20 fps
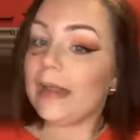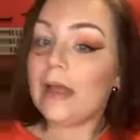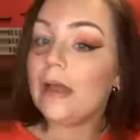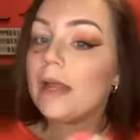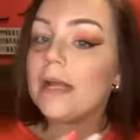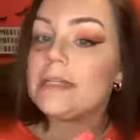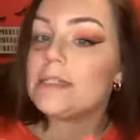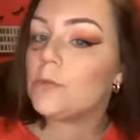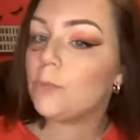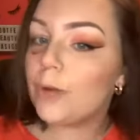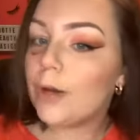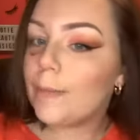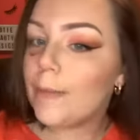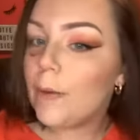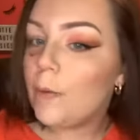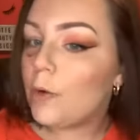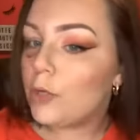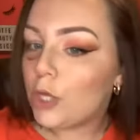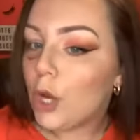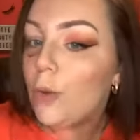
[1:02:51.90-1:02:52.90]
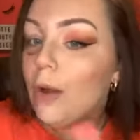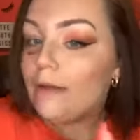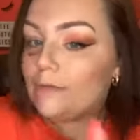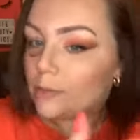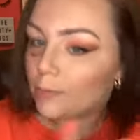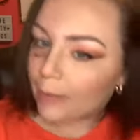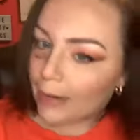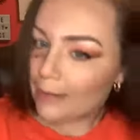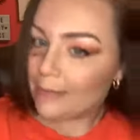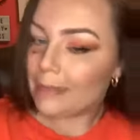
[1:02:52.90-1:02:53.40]
Now I got to worry about when your after
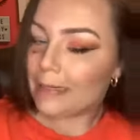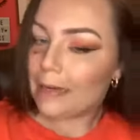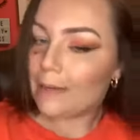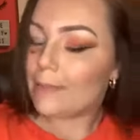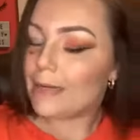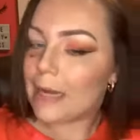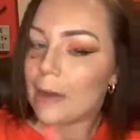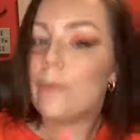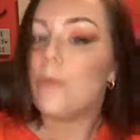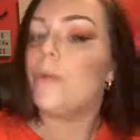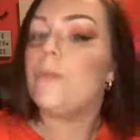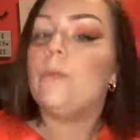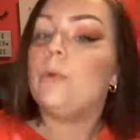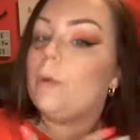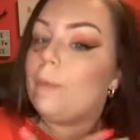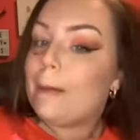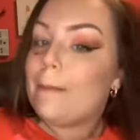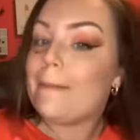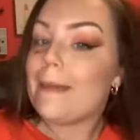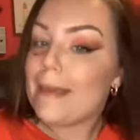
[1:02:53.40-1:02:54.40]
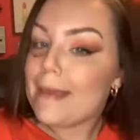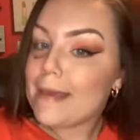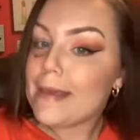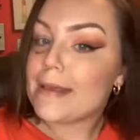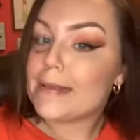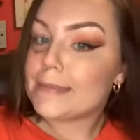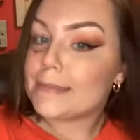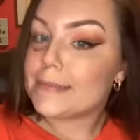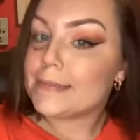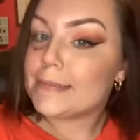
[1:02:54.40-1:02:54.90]
painting coming in. What about
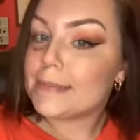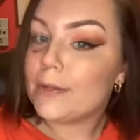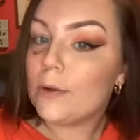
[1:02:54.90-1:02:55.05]
man's?